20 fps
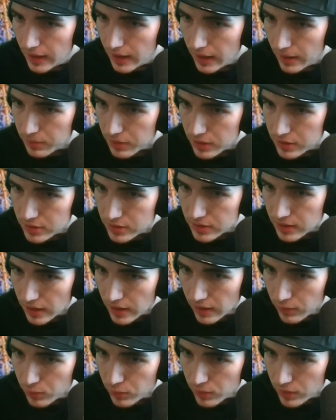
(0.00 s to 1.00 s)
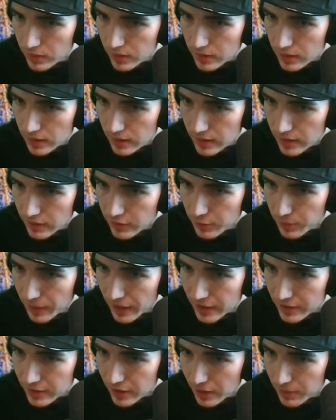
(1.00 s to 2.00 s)
I'm good. Just got off work. Love the
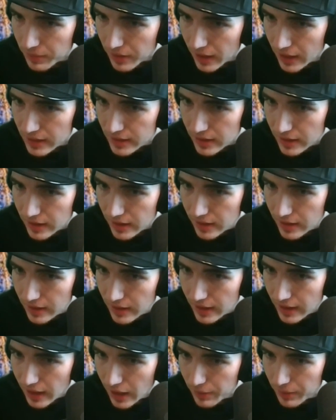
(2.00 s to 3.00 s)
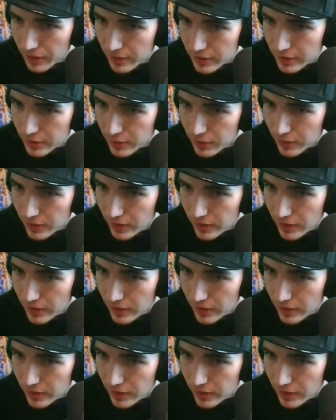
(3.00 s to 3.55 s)
background behind you. How about you?